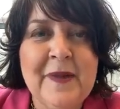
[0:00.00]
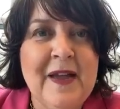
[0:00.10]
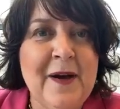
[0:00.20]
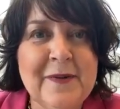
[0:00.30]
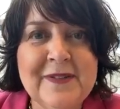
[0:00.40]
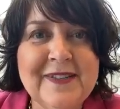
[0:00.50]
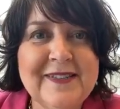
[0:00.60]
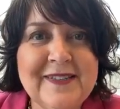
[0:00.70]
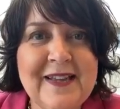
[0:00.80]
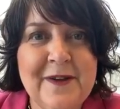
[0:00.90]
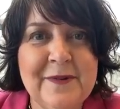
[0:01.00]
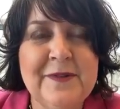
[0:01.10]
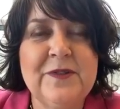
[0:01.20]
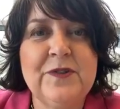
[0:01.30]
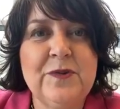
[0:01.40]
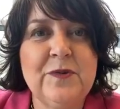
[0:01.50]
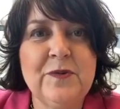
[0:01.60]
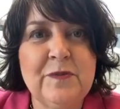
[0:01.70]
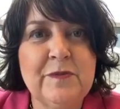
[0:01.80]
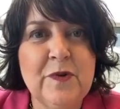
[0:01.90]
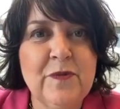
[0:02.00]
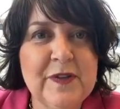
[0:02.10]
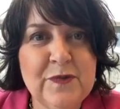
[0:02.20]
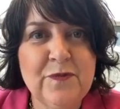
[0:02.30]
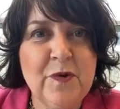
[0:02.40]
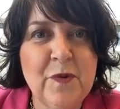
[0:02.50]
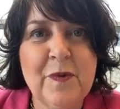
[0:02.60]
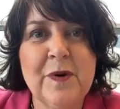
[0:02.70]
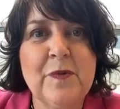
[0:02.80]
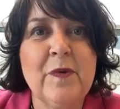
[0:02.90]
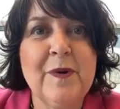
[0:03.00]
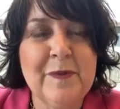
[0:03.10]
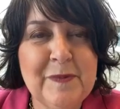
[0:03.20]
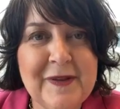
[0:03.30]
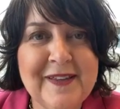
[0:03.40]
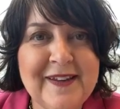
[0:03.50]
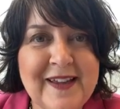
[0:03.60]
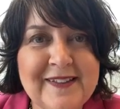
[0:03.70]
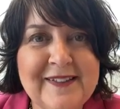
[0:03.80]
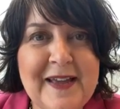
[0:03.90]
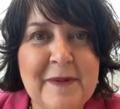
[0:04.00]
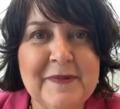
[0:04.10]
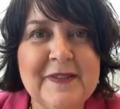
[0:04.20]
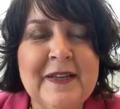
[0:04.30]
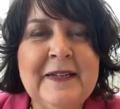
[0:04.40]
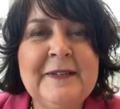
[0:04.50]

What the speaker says: how does this sound to move us forward? What would be the next steps?